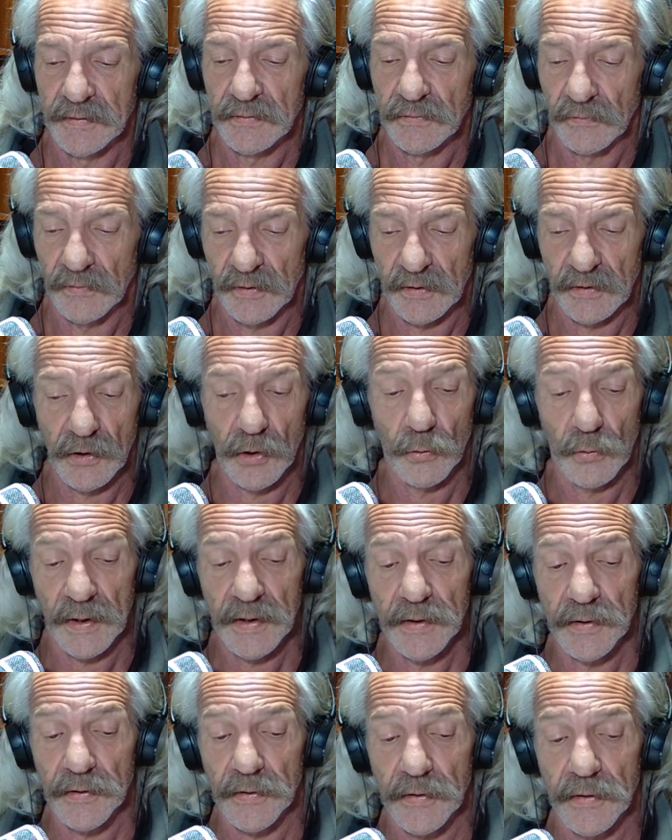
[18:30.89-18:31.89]
or go
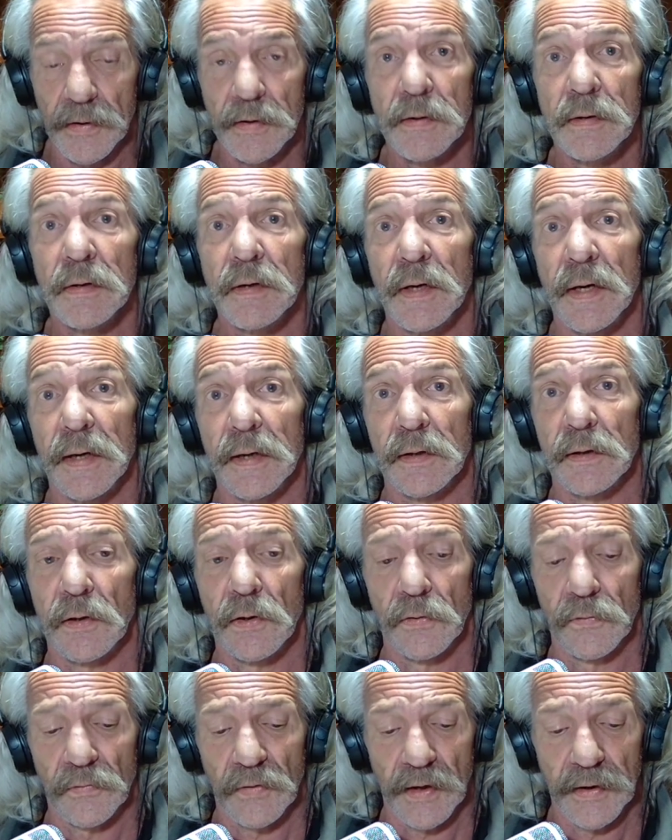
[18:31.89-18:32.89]
here and
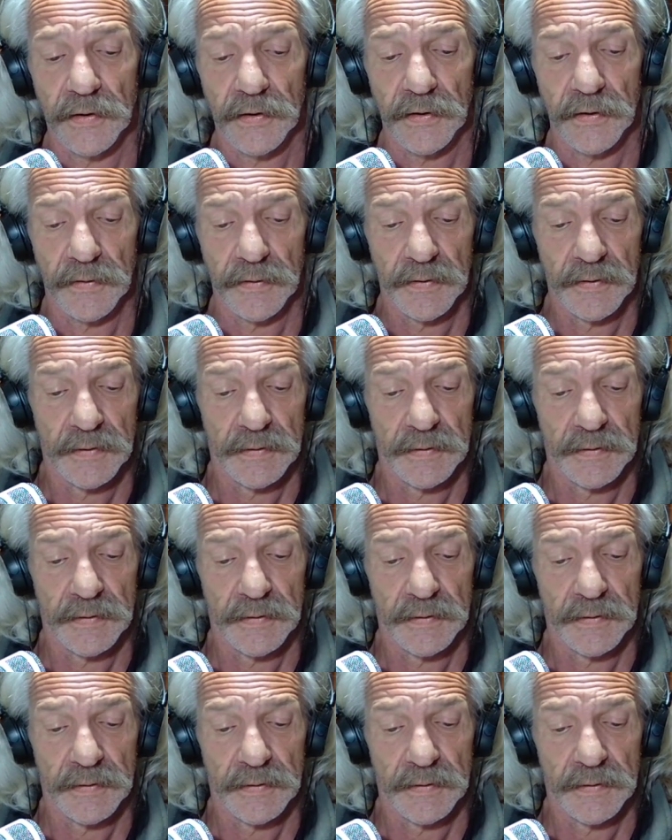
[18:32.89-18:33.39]
go there.'